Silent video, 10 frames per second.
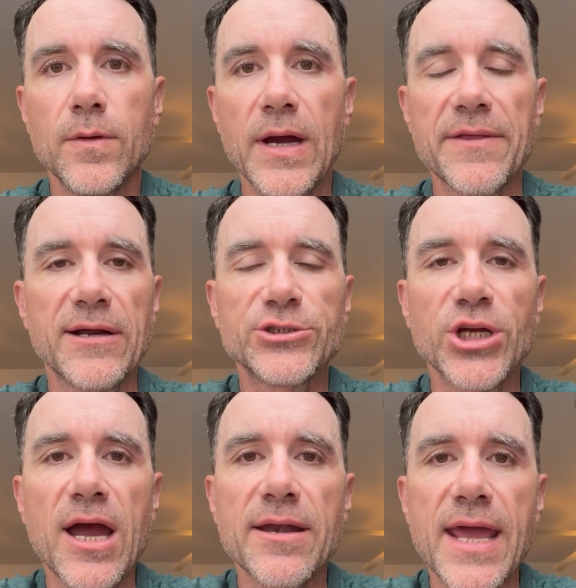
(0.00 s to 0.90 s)
Hi there,
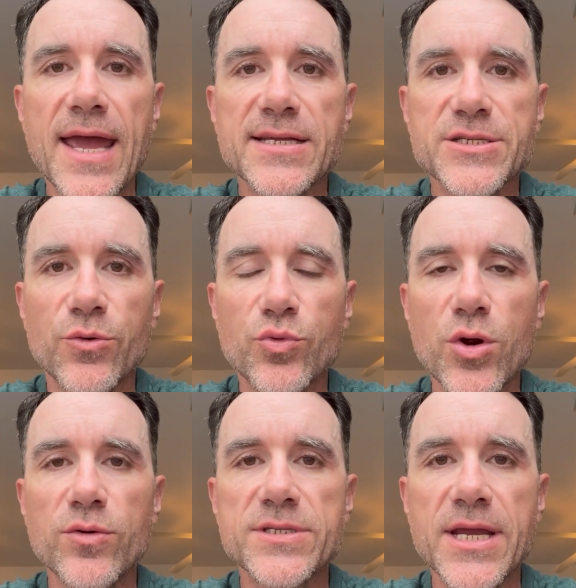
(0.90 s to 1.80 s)
John S.
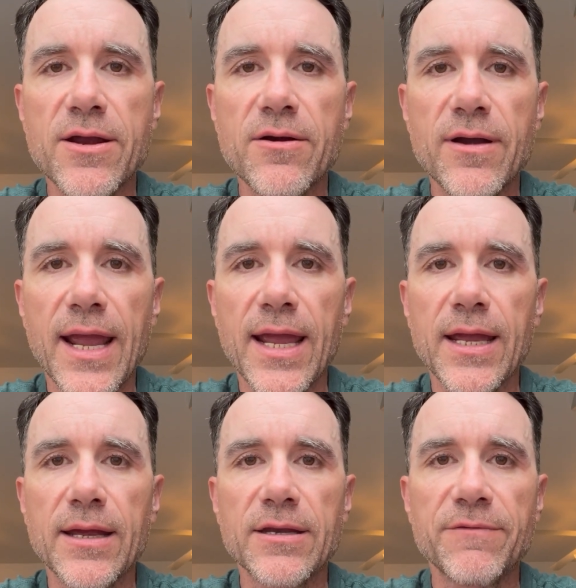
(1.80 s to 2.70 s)
Rhodes here.
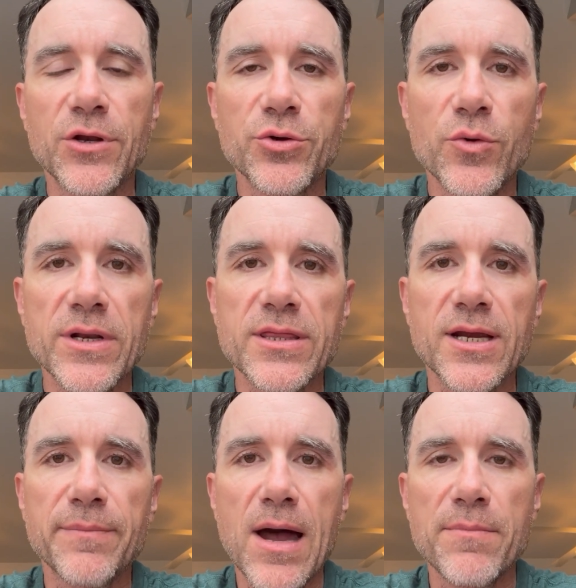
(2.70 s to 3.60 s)
And if you don't know anything
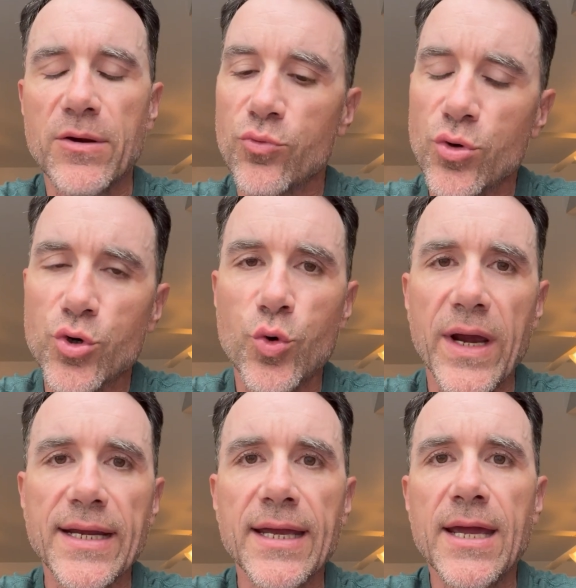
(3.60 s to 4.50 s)
about me, real
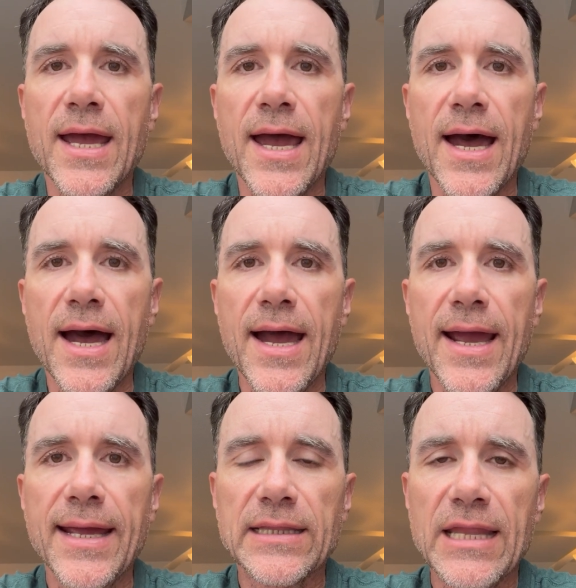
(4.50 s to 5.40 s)
quick,
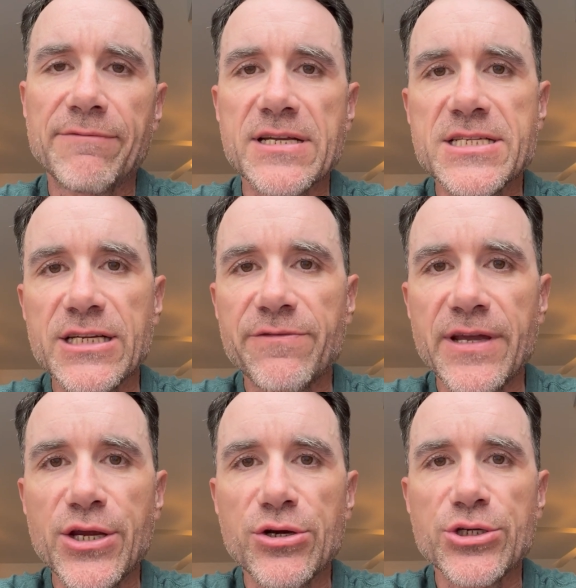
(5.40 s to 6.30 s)
I left a
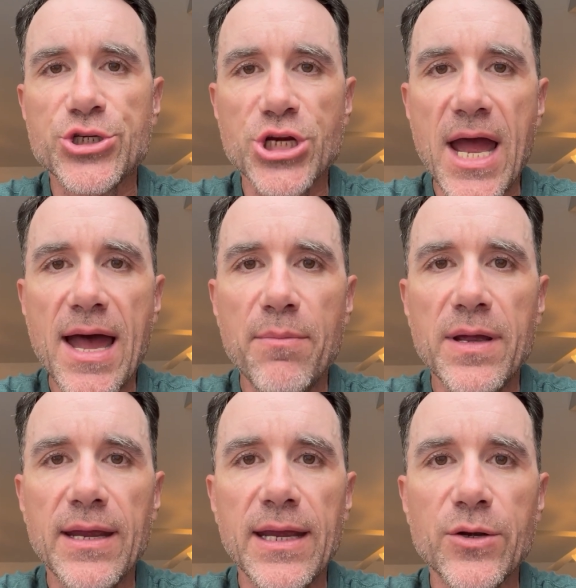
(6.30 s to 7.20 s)
six-figure job
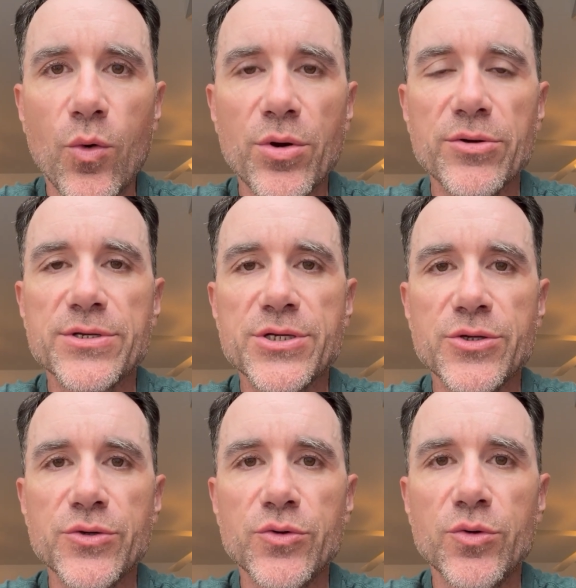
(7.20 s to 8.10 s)
in order
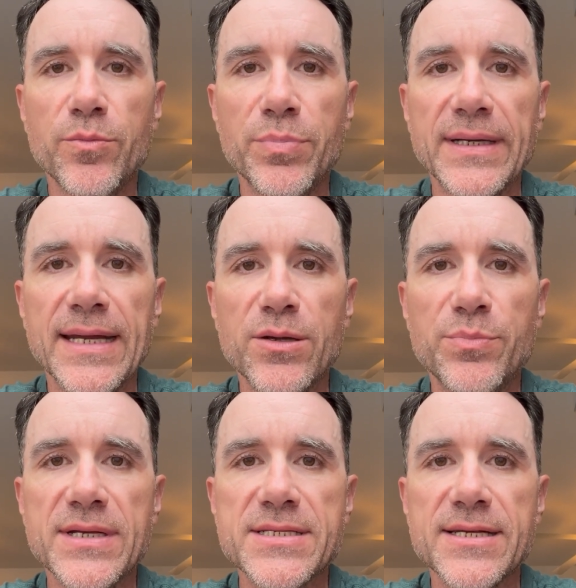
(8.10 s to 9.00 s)
to begin a
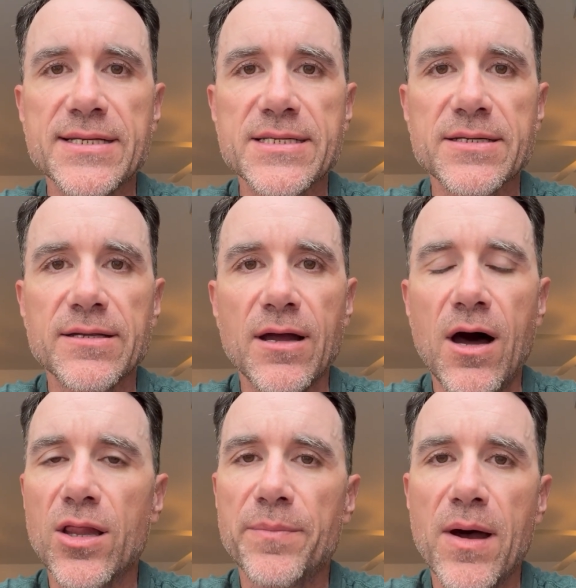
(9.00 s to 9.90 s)
business
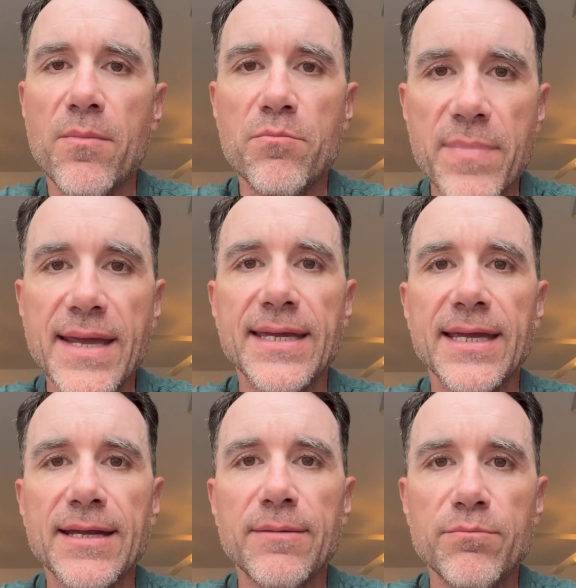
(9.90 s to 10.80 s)
all about
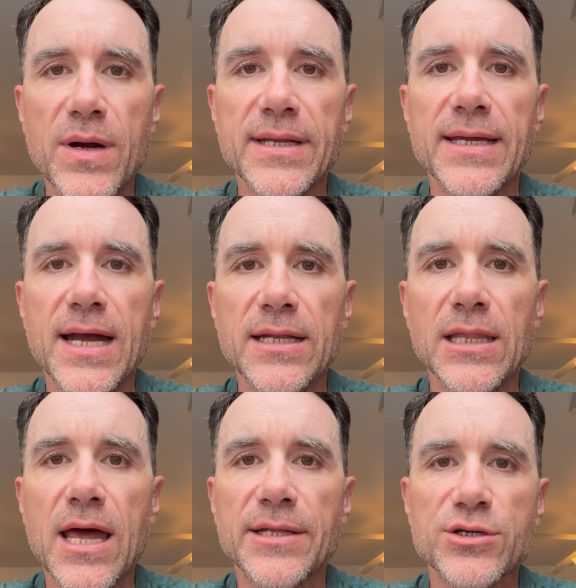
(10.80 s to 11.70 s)
making money
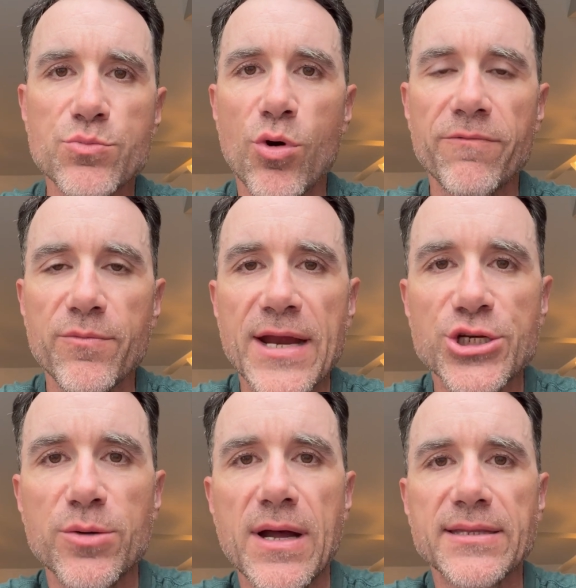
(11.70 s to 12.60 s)
online. There's more
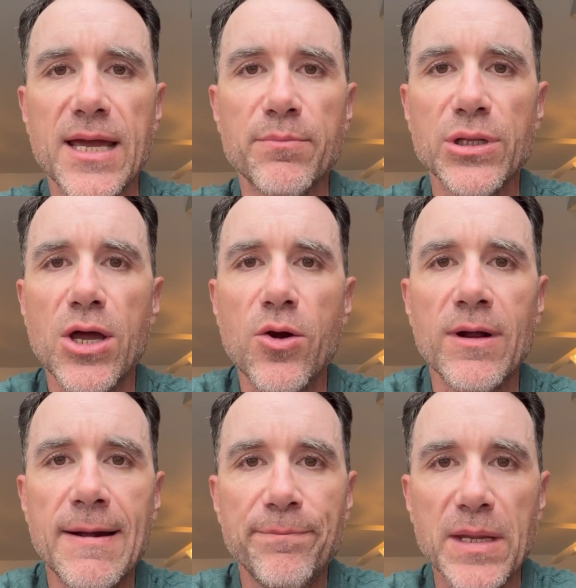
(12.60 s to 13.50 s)
information about that below,
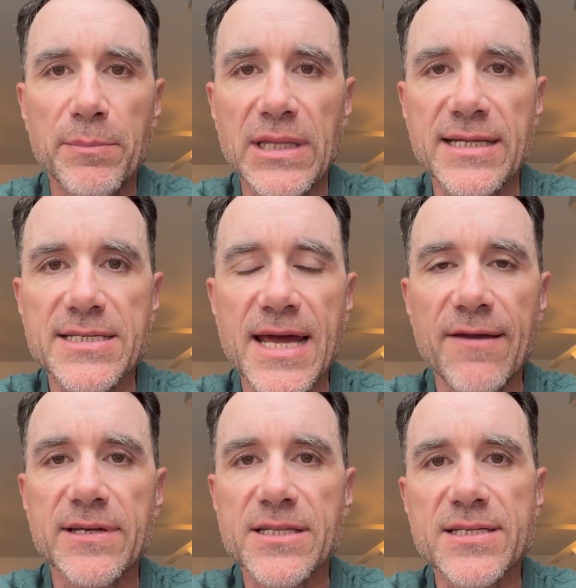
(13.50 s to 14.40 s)
but let's
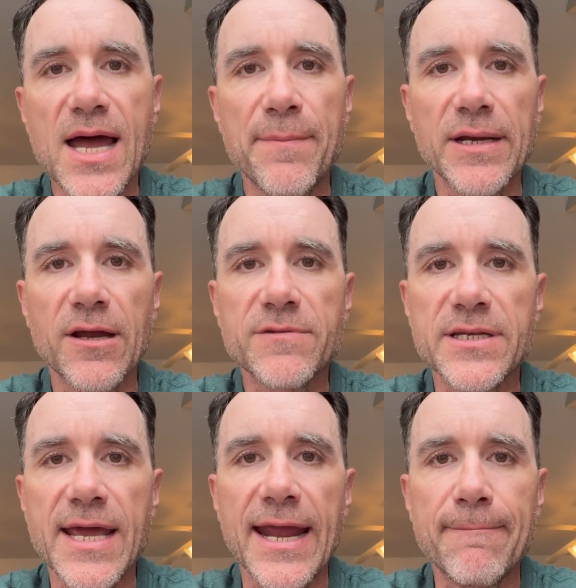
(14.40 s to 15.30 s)
dive into the topic of
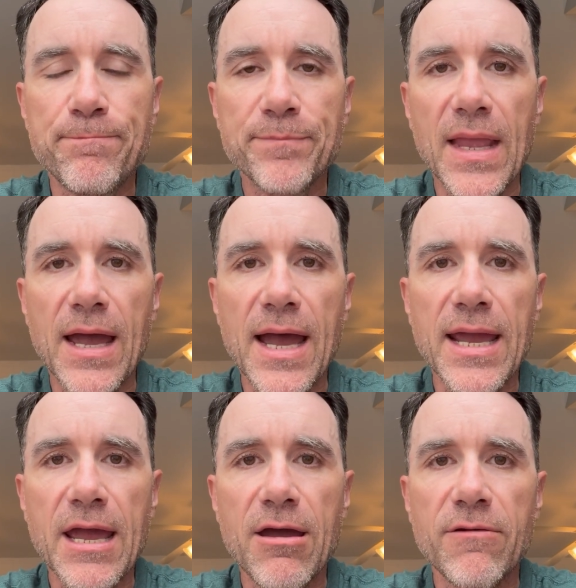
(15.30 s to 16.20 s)
today. I
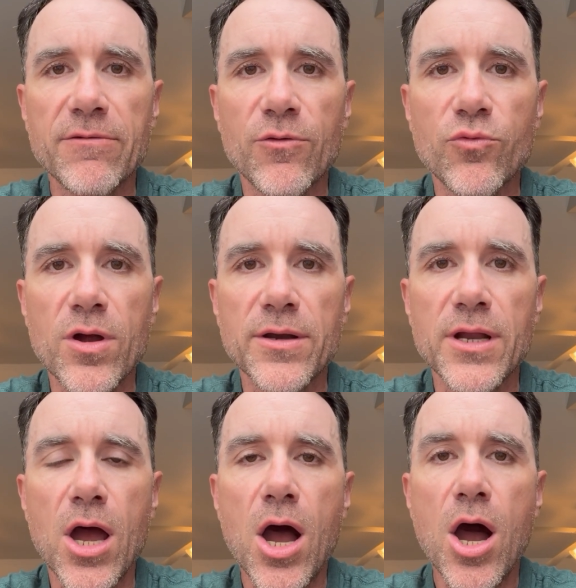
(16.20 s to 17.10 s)
have run
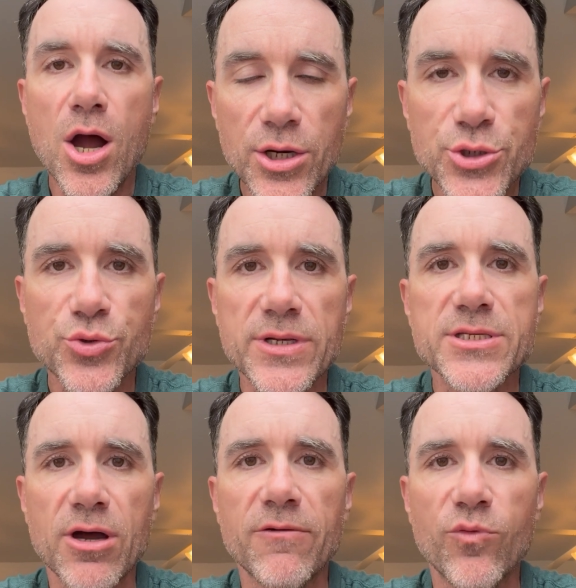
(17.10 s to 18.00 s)
hundreds
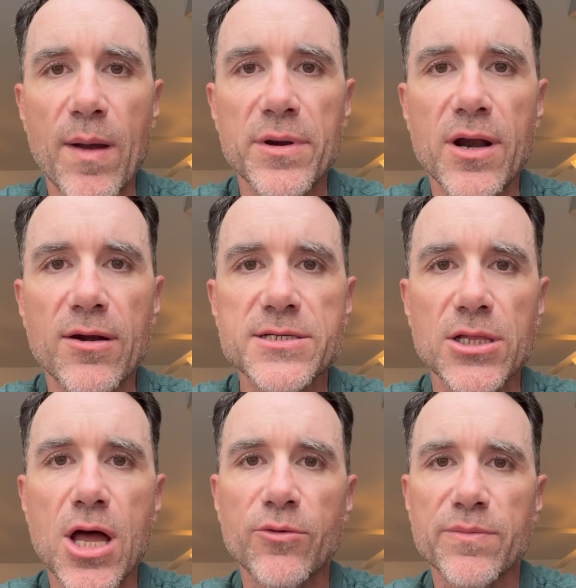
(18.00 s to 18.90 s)
of webinars
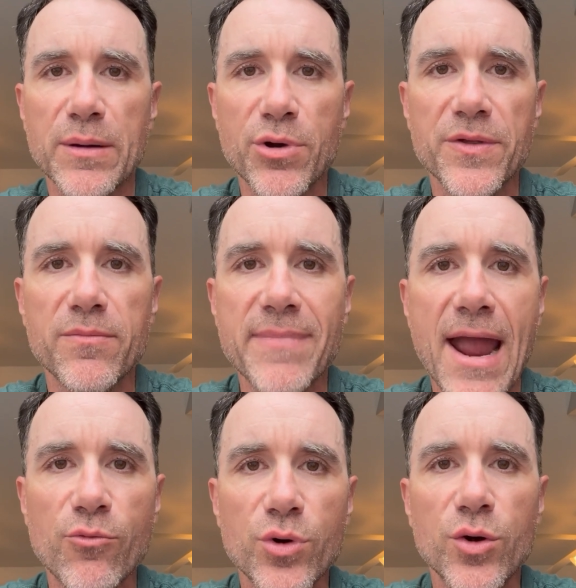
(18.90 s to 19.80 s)
along with my brother
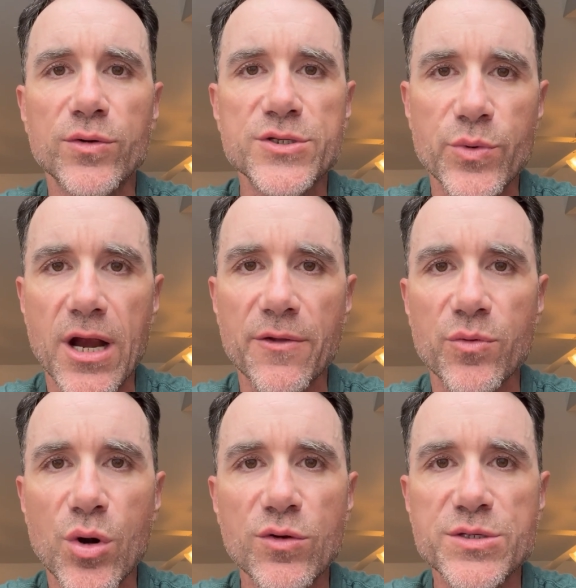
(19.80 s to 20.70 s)
Matt Rhodes. We are the
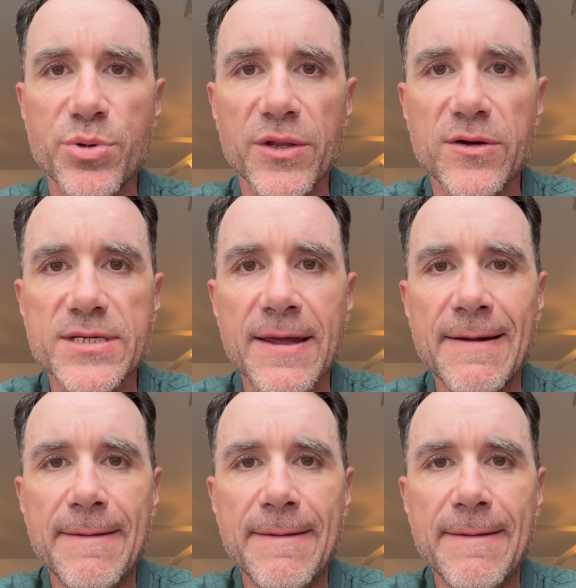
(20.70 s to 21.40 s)
Rhodes Brothers.